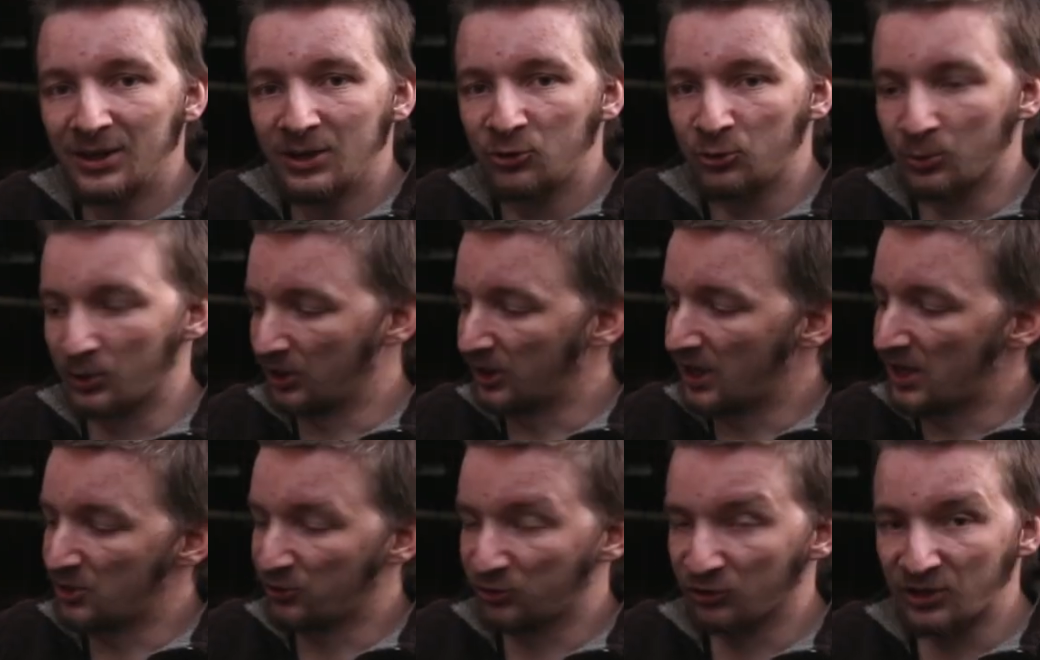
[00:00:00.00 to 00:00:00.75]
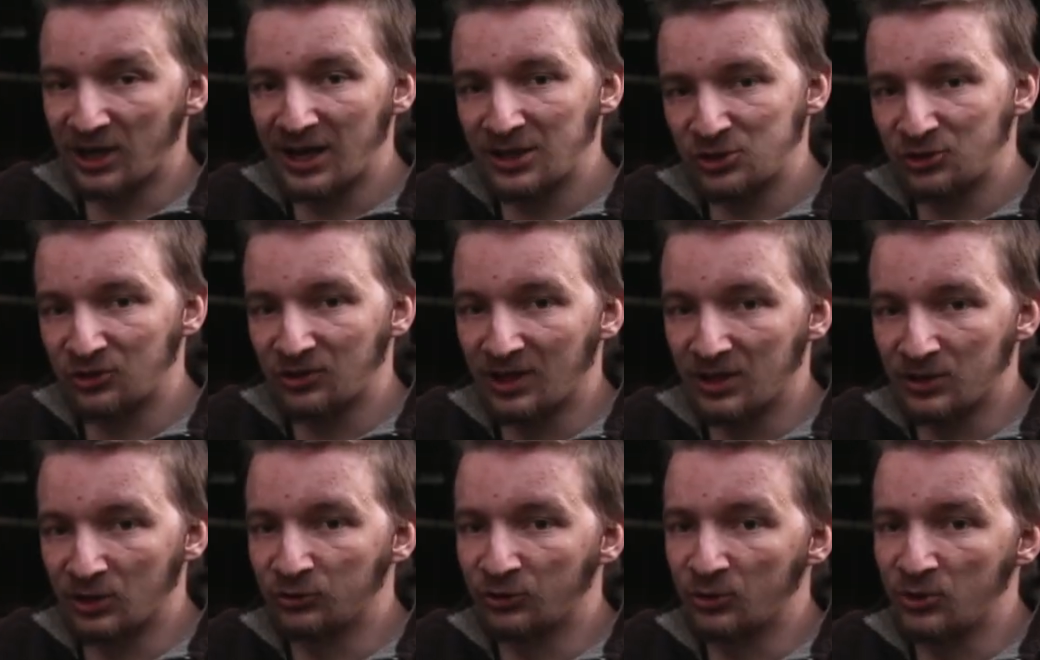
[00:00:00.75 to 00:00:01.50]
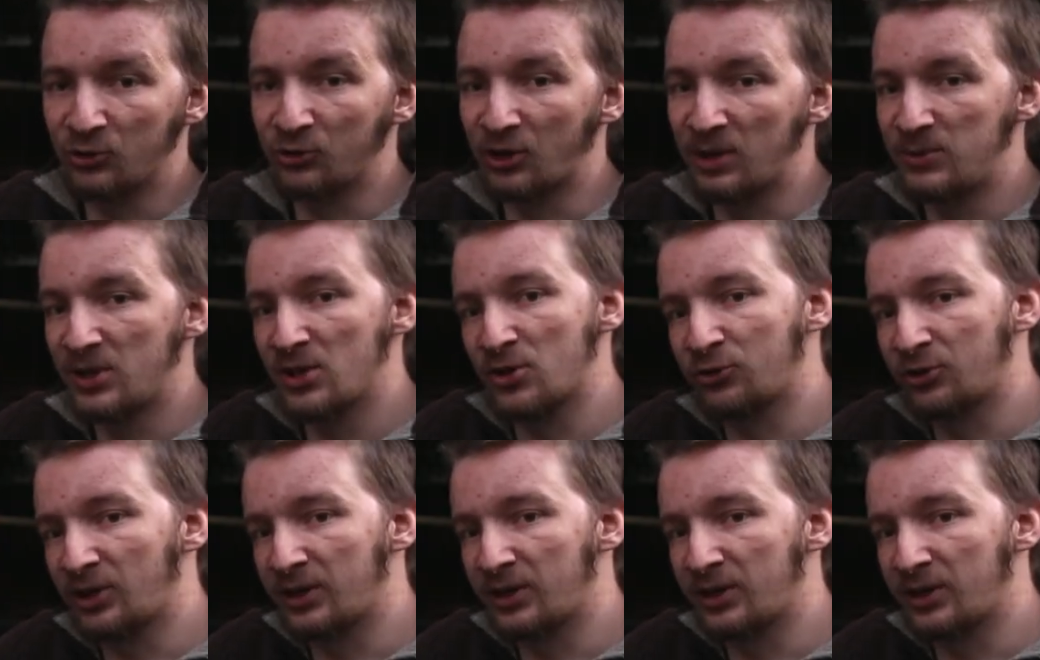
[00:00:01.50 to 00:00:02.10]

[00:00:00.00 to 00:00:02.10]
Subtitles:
So we're going to get this attached and then do the same the other